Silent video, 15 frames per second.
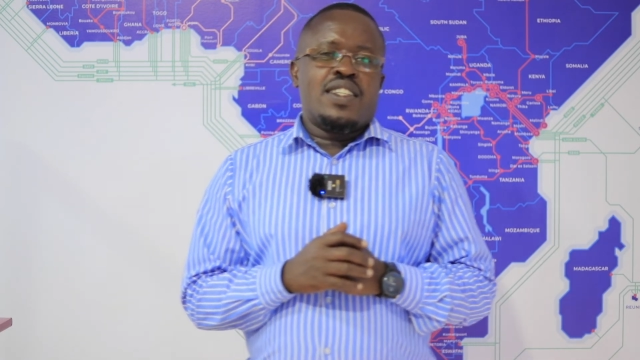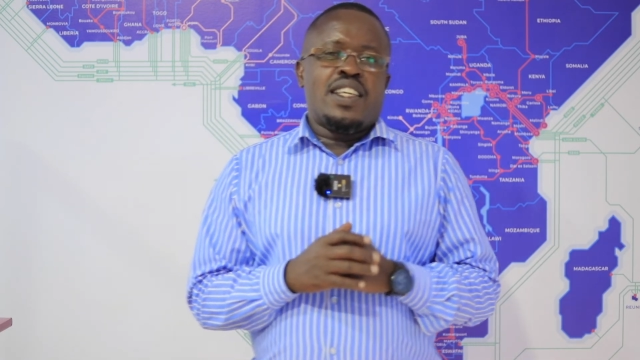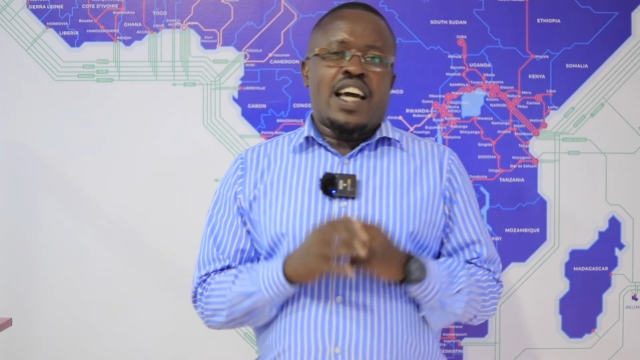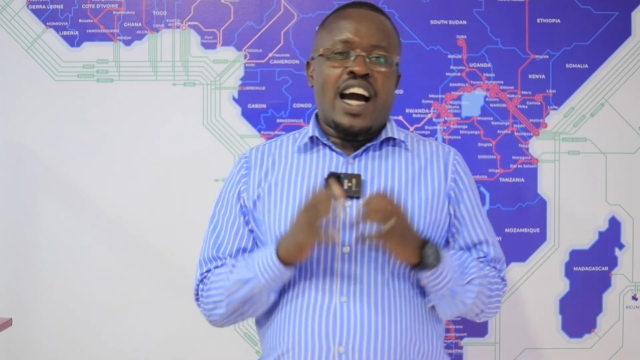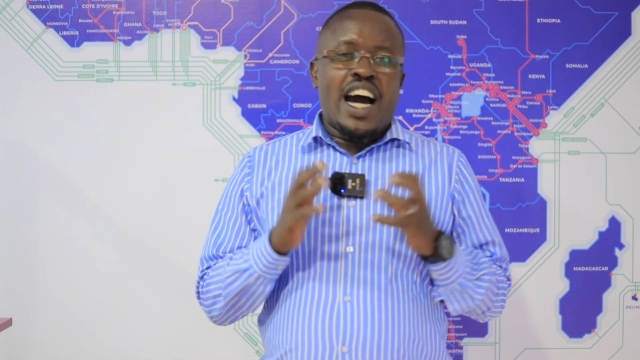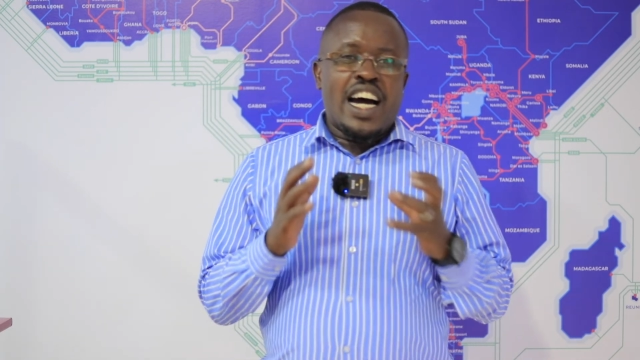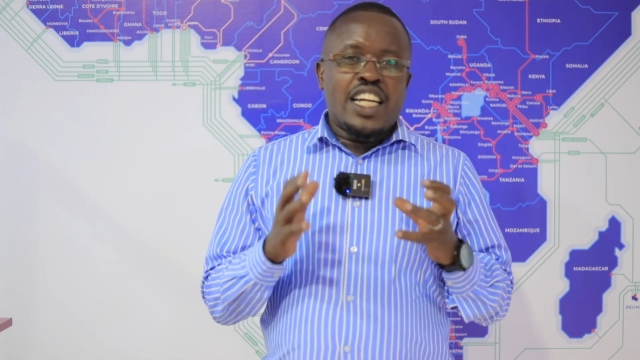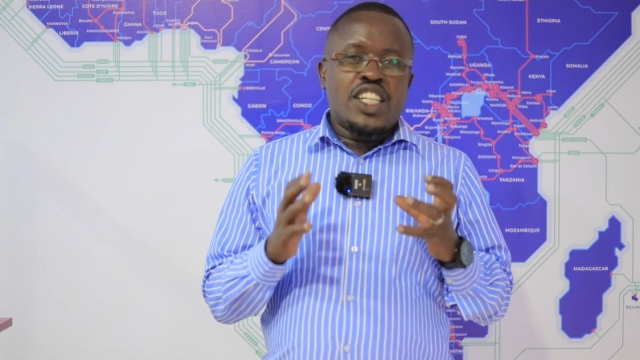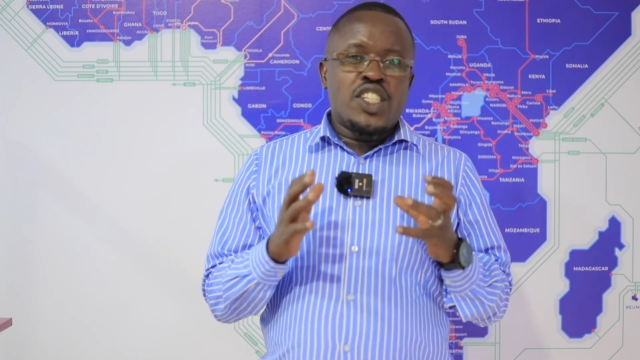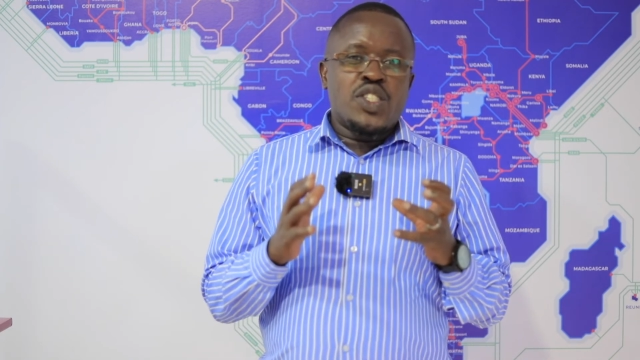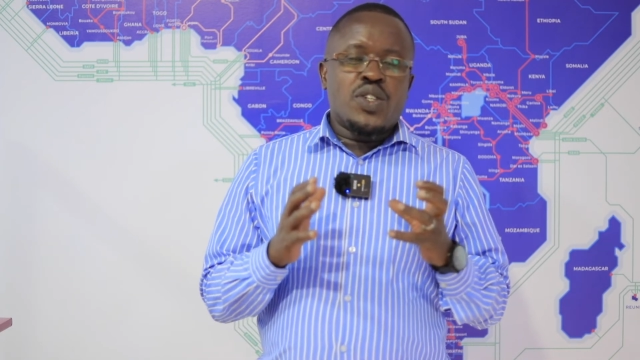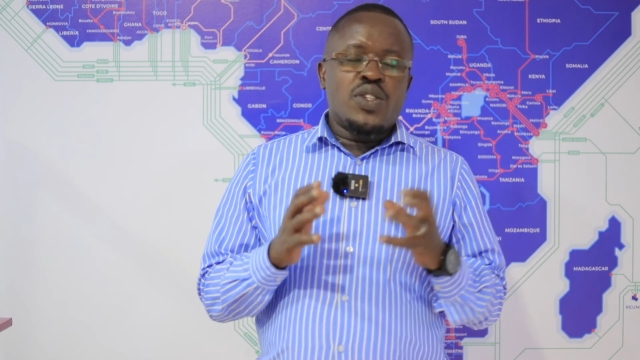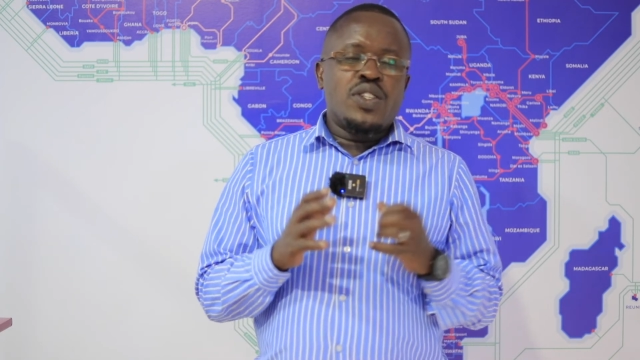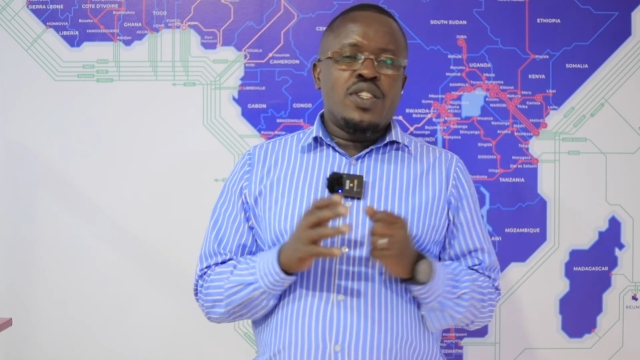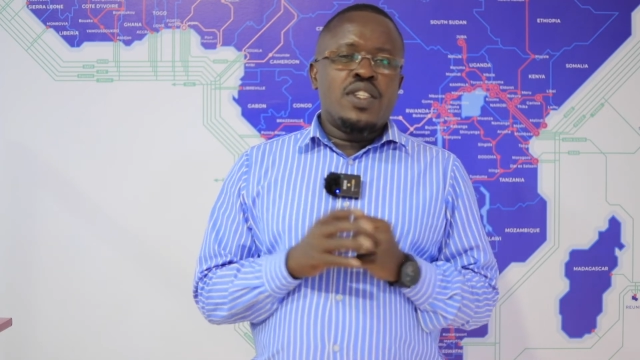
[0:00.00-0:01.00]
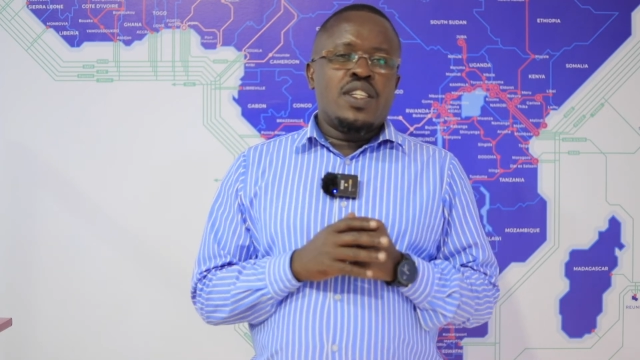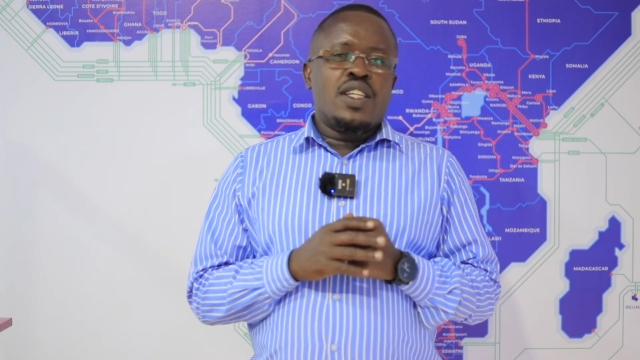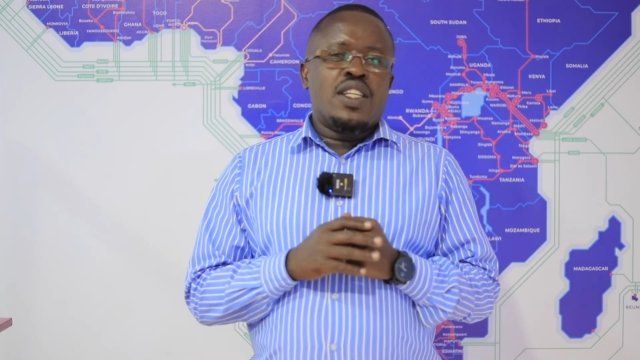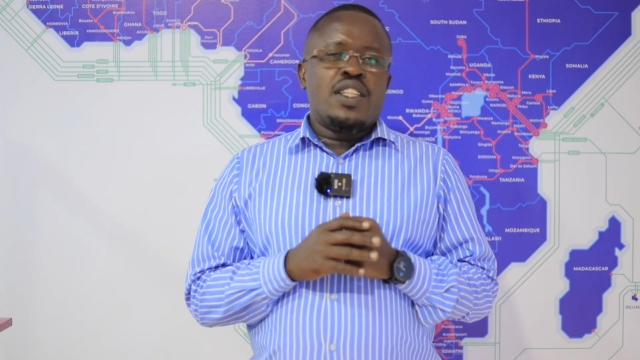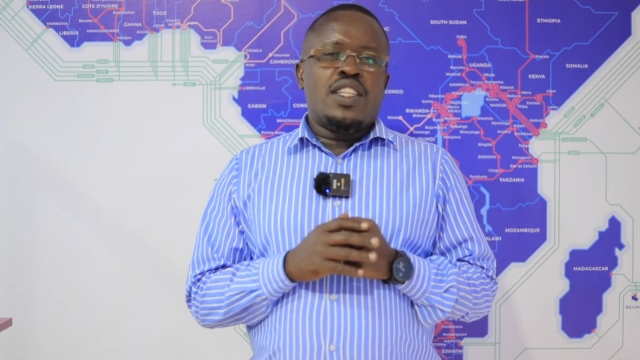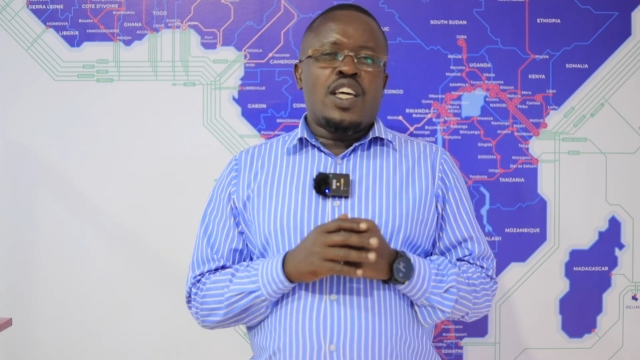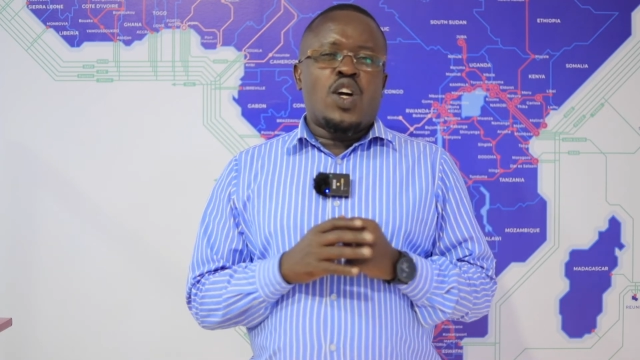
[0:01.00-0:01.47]
they are hands-on,
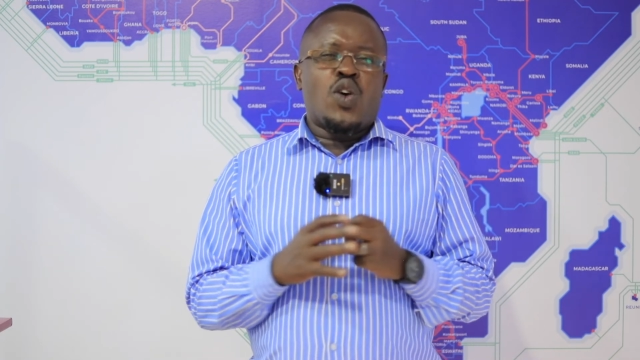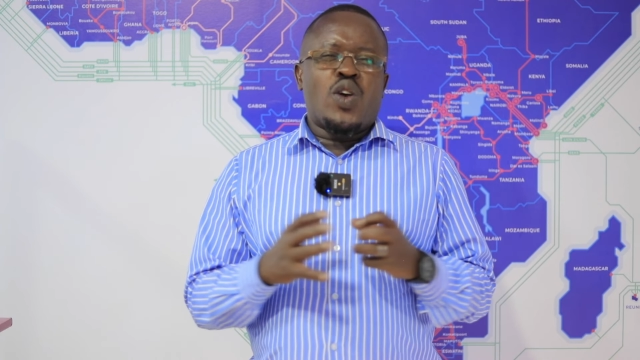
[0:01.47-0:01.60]
they